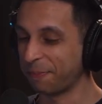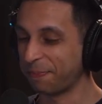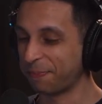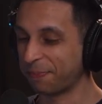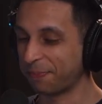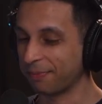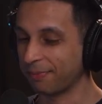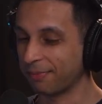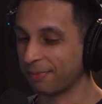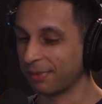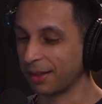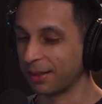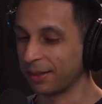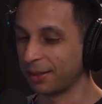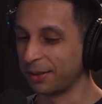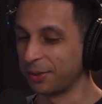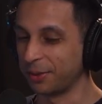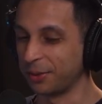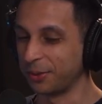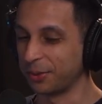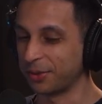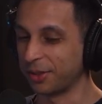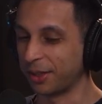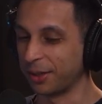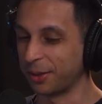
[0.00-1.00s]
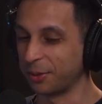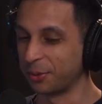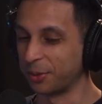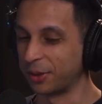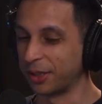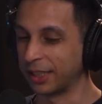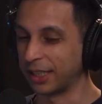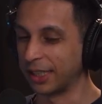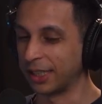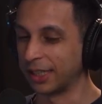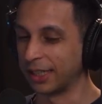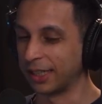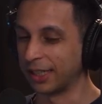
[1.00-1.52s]
Okay. You started
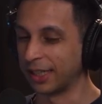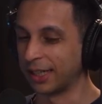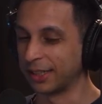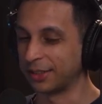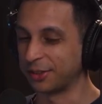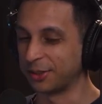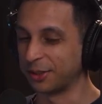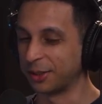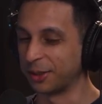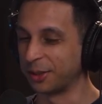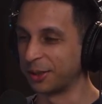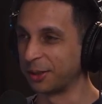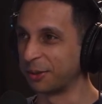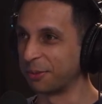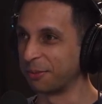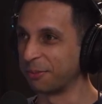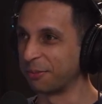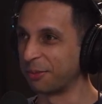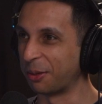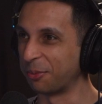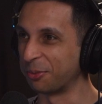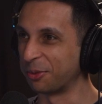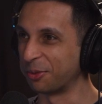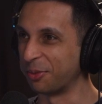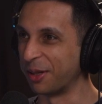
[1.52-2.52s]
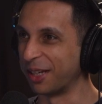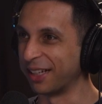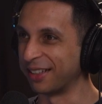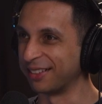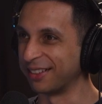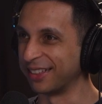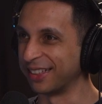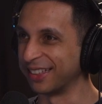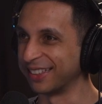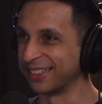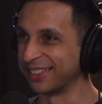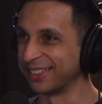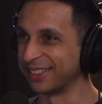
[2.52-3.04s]
working at your mom's
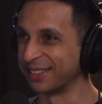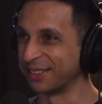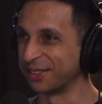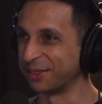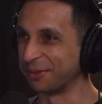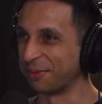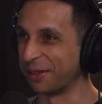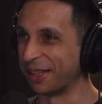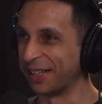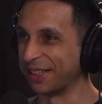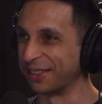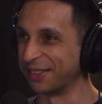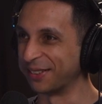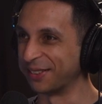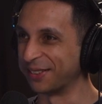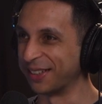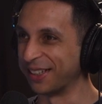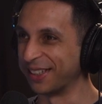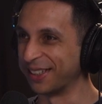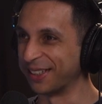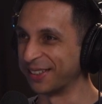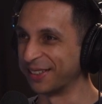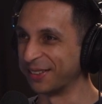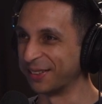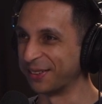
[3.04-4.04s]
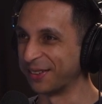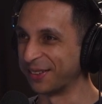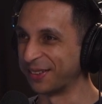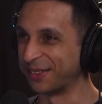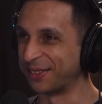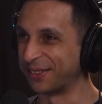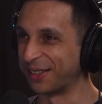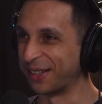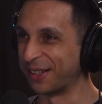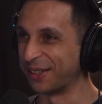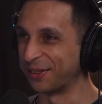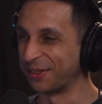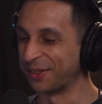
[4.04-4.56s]
bakery in Spain, right? Yes,
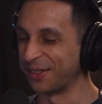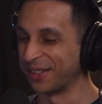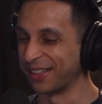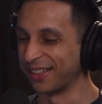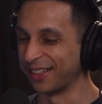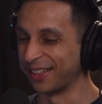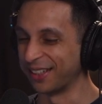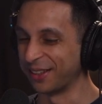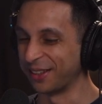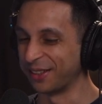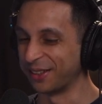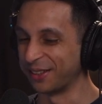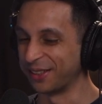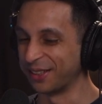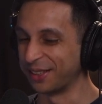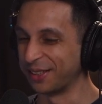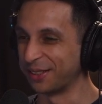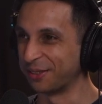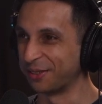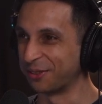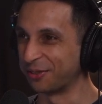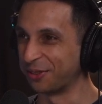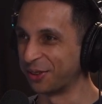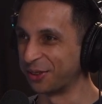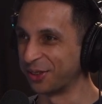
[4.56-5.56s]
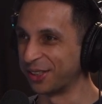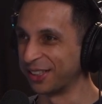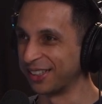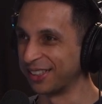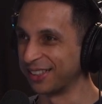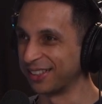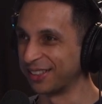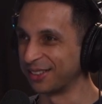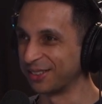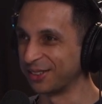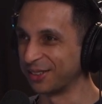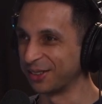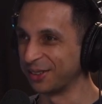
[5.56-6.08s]
around 13, 14
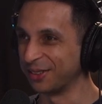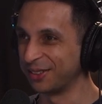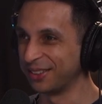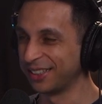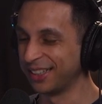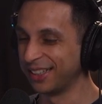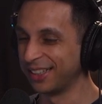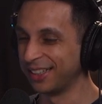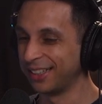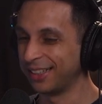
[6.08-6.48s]
years old.